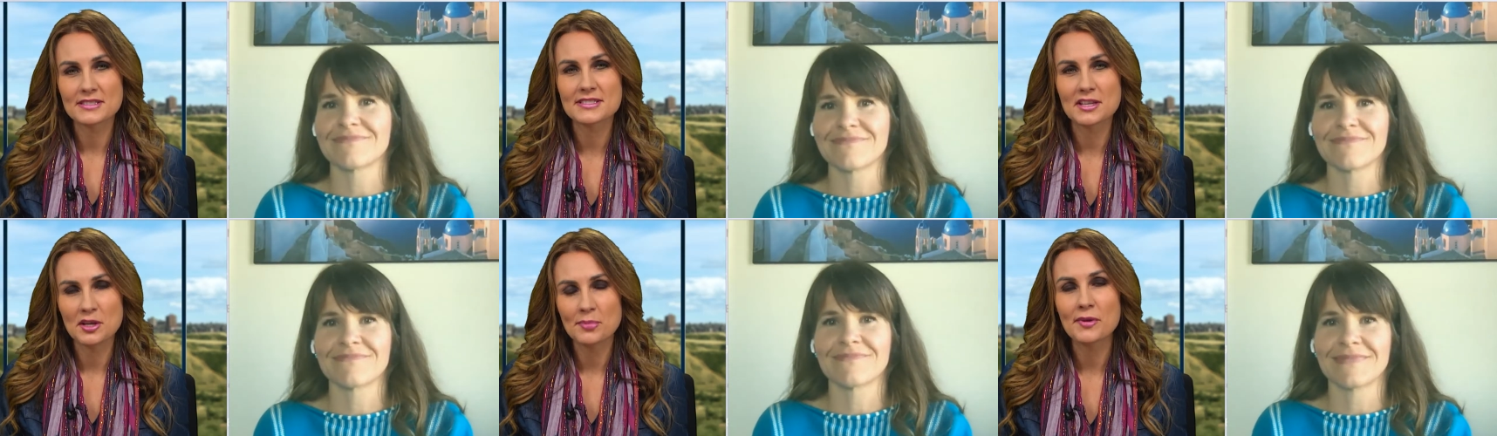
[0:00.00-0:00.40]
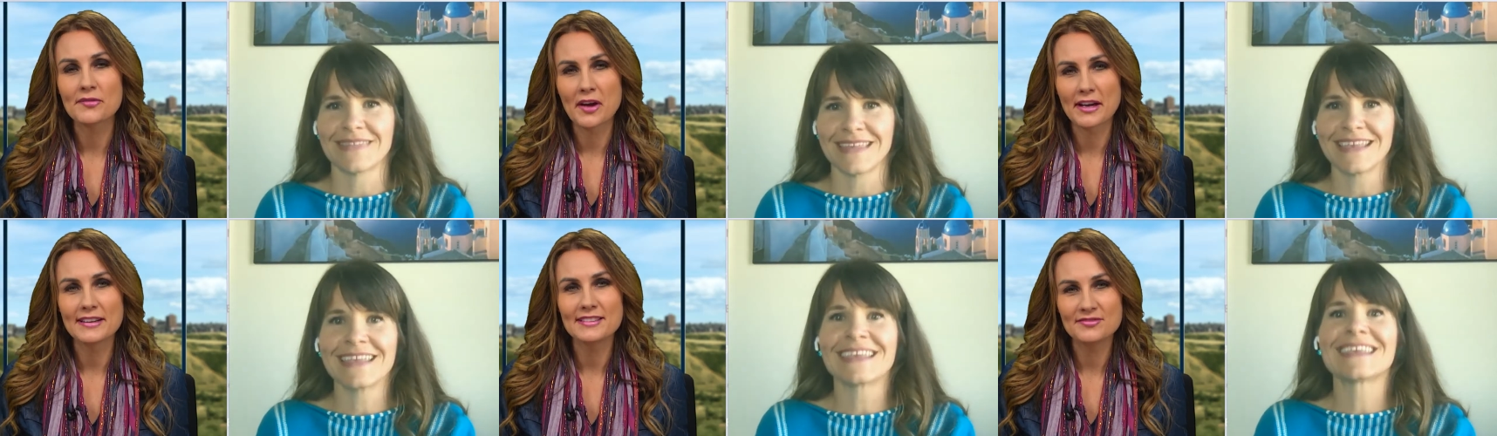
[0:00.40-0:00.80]
Speaker 1: that you
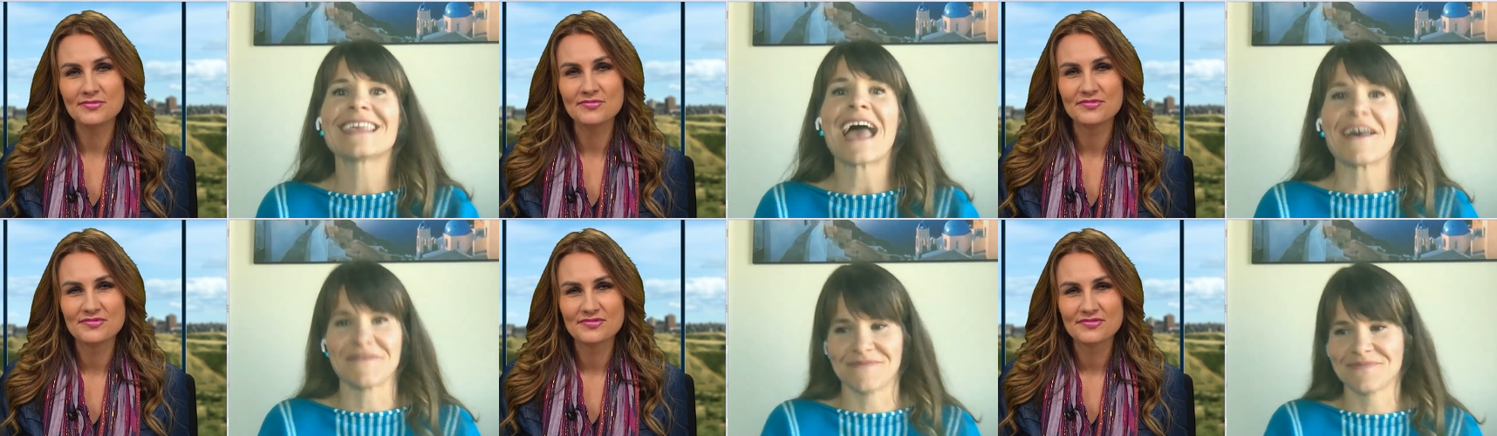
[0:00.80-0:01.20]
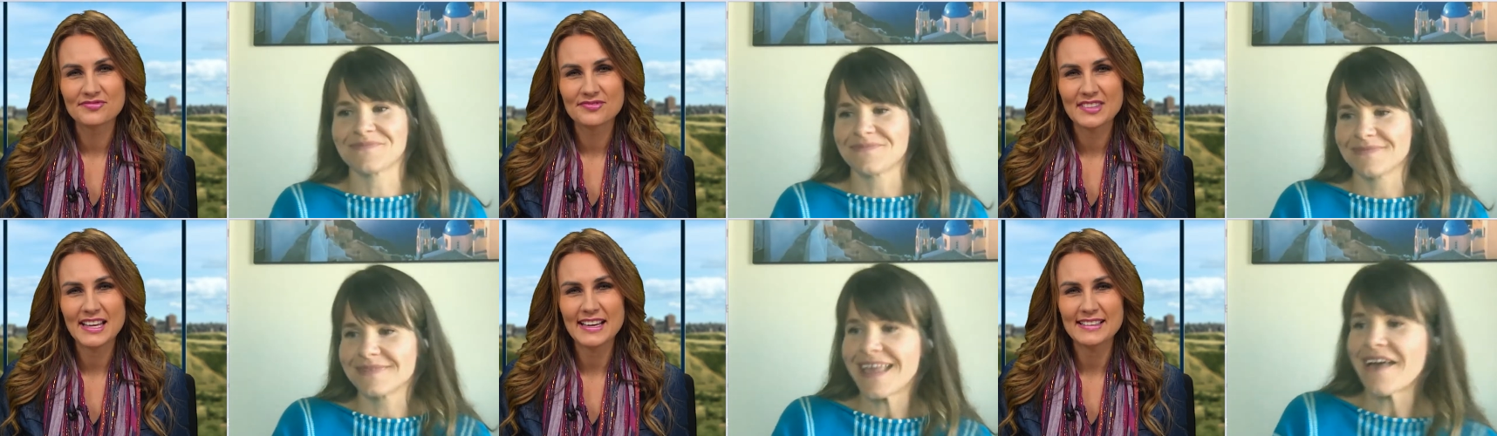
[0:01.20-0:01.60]
provide. Yeah.
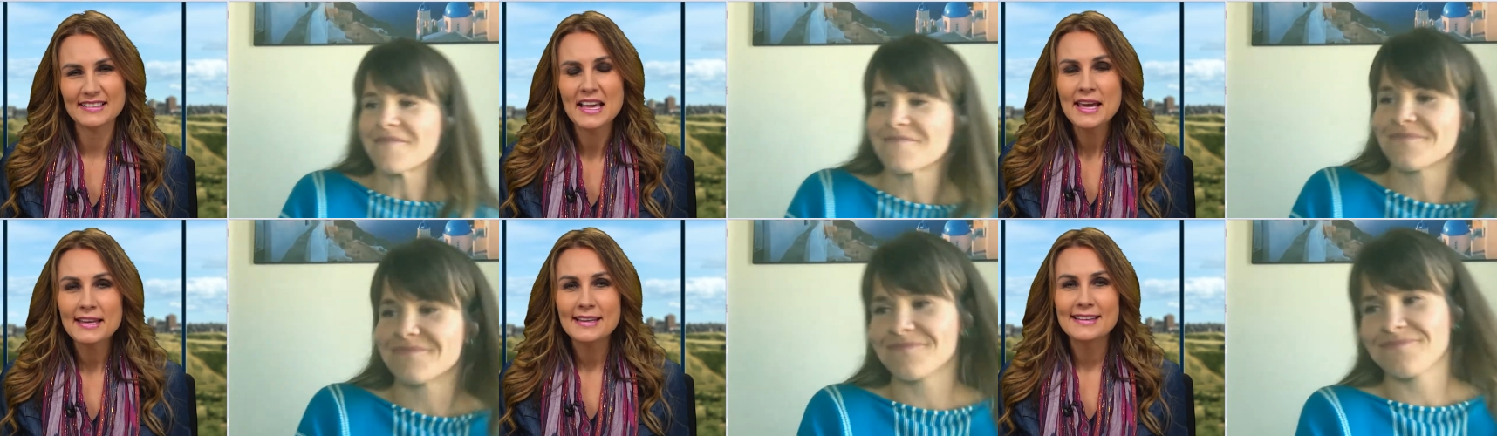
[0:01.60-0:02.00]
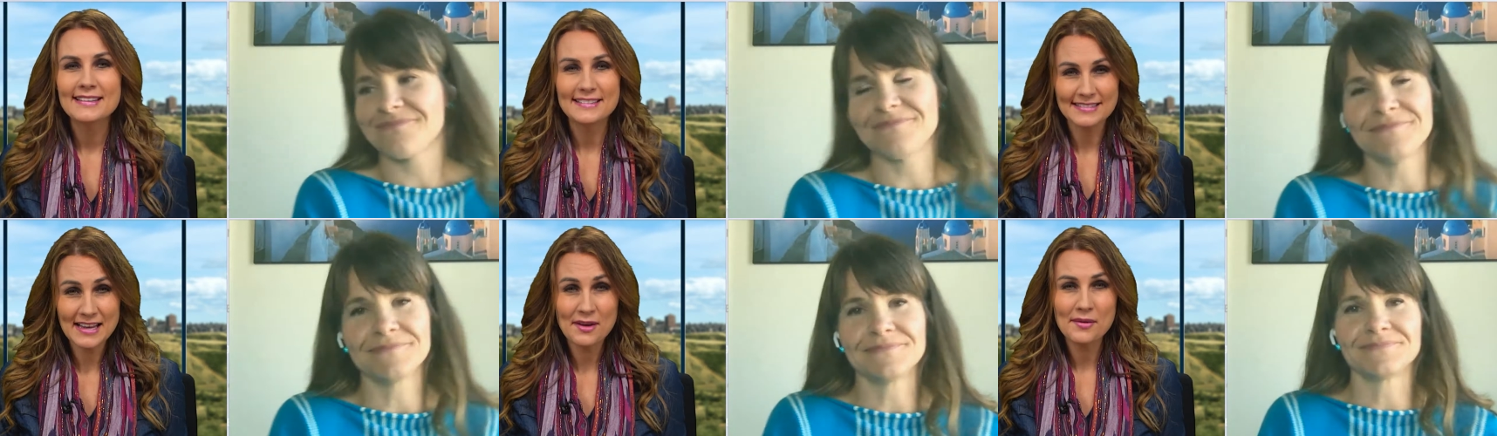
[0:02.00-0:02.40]
Yeah. Yeah.
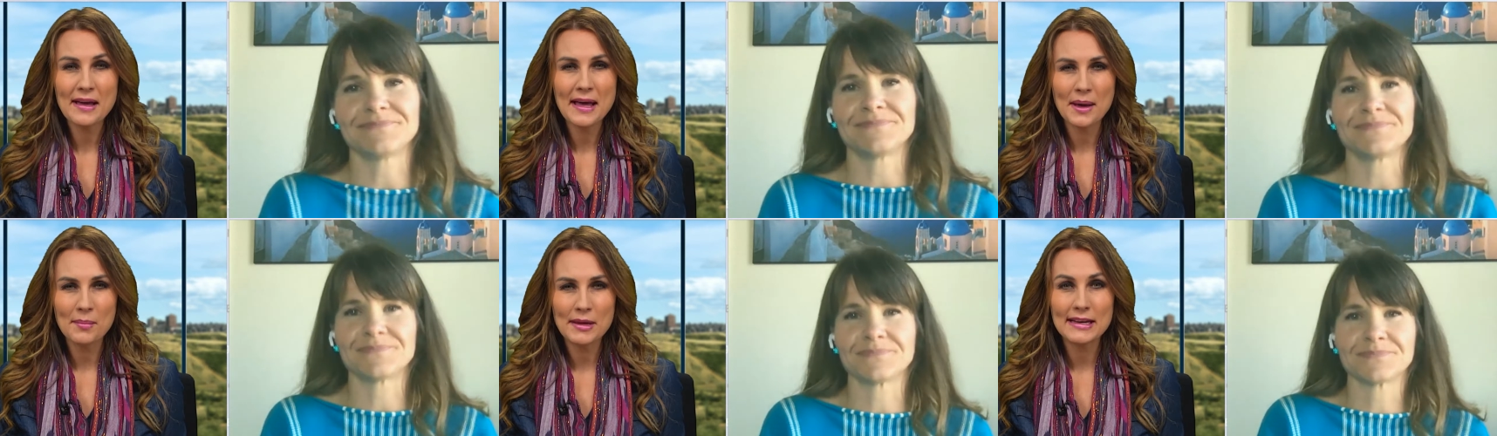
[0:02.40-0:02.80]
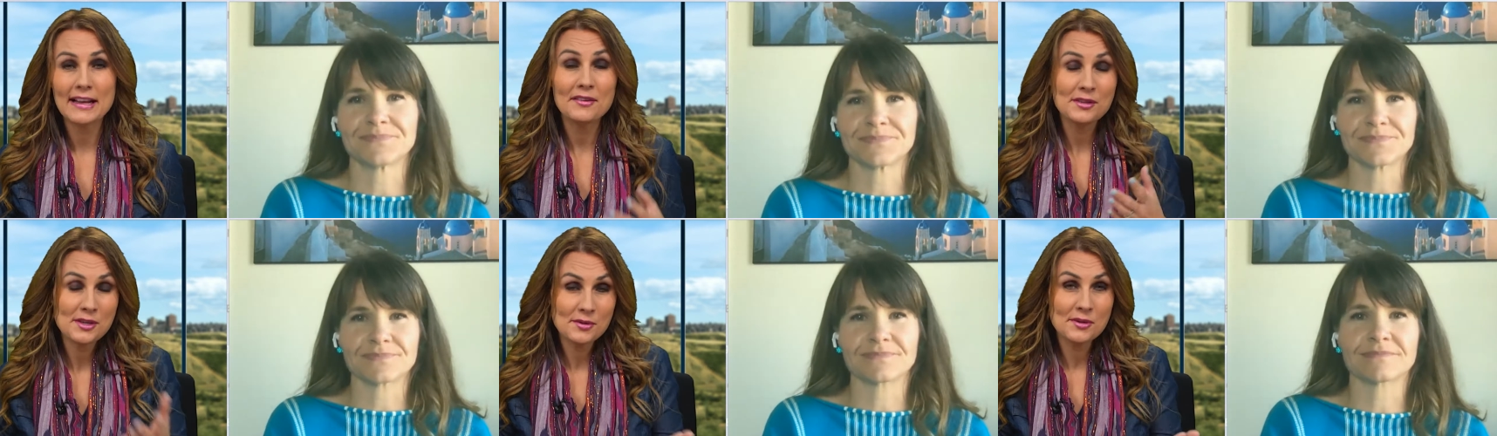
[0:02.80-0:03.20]
Now, how many? Now,
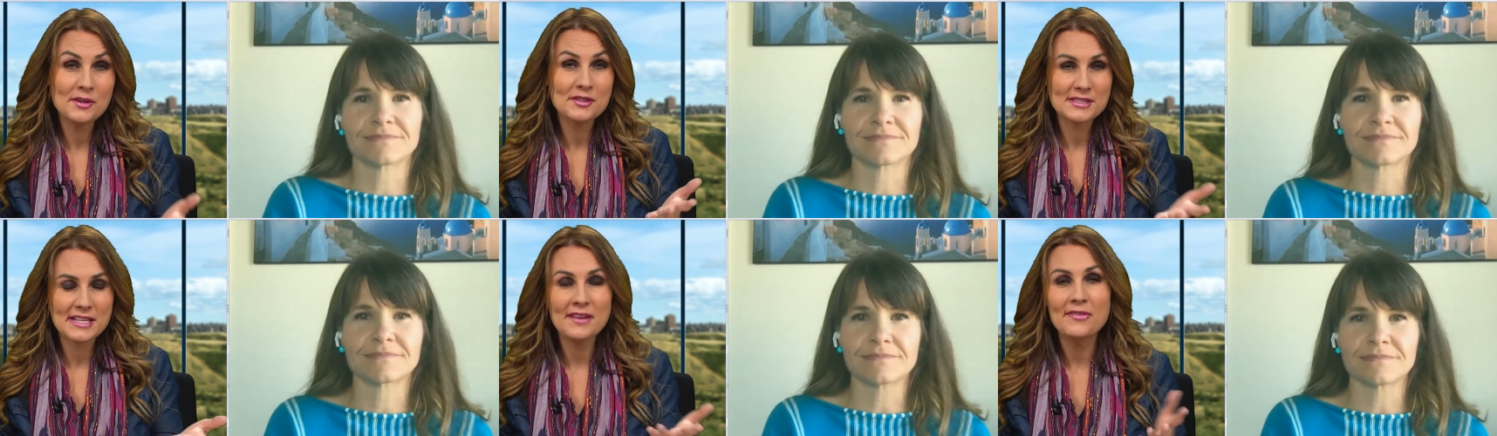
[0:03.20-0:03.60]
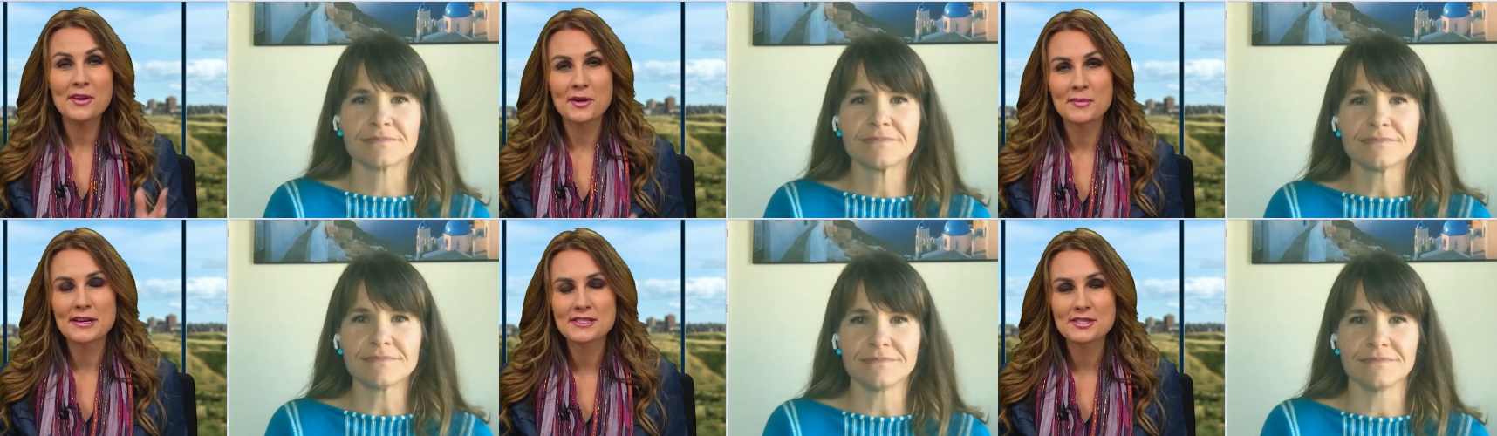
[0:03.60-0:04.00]
you yourself are
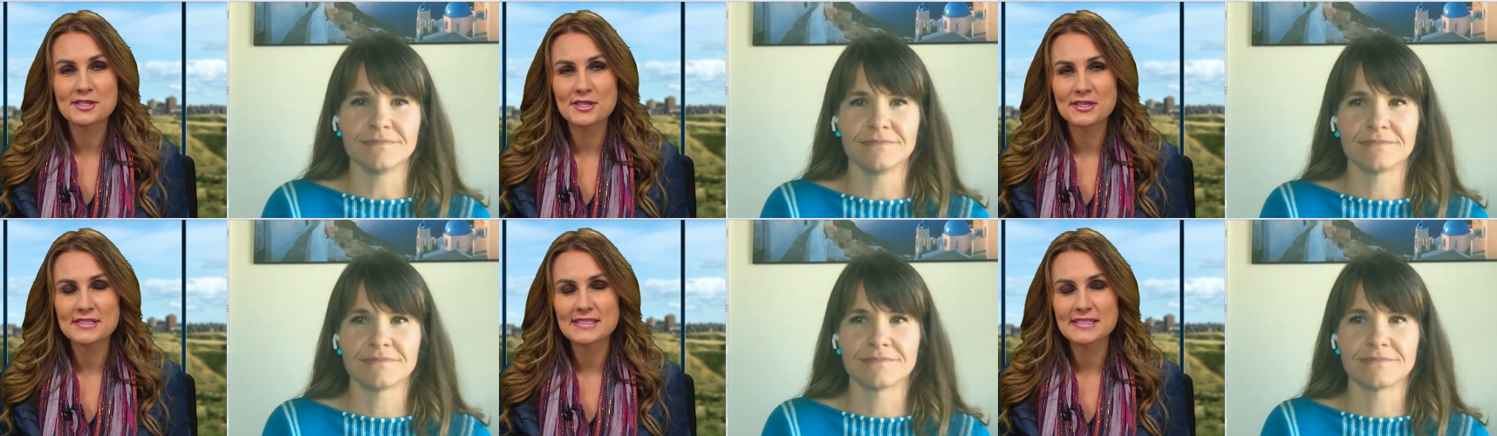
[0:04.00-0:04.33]
a registered